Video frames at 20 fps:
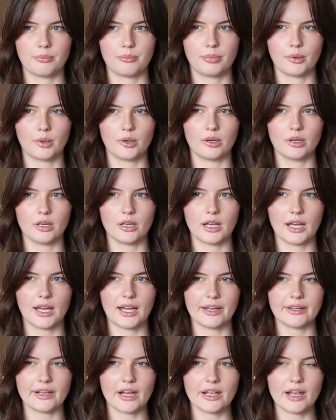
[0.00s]
But
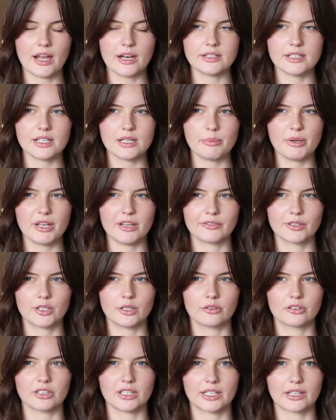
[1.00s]
I did a bit of
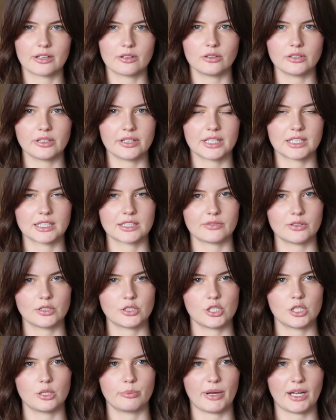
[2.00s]
googling, and all the things for a
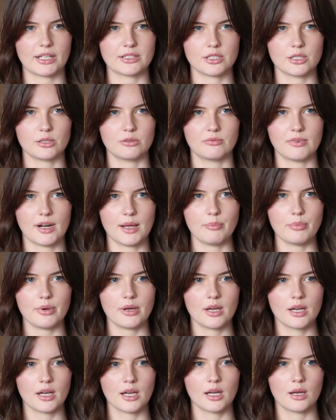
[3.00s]
2x2 rib
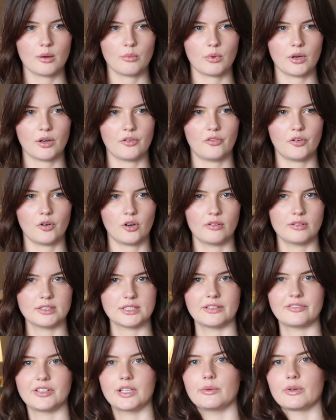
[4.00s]
were for
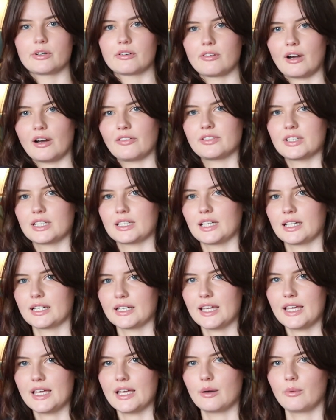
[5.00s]
as if you were grafting like
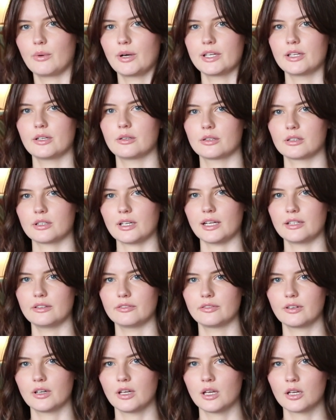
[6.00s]
here, where you'd kind
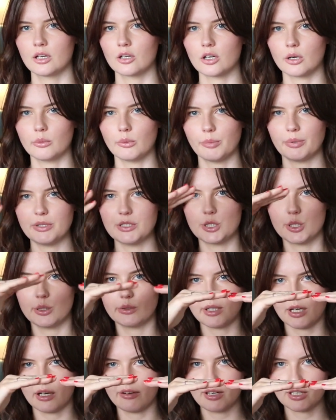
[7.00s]
of come up in
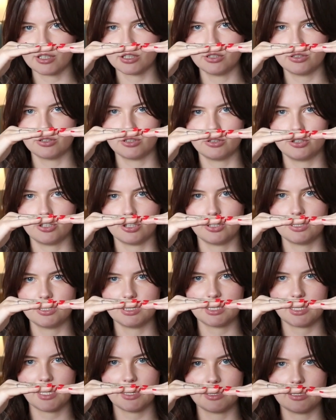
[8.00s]
2 directions and join
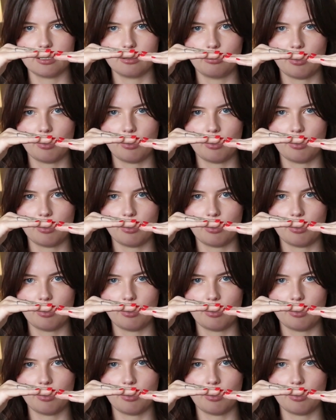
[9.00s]
together,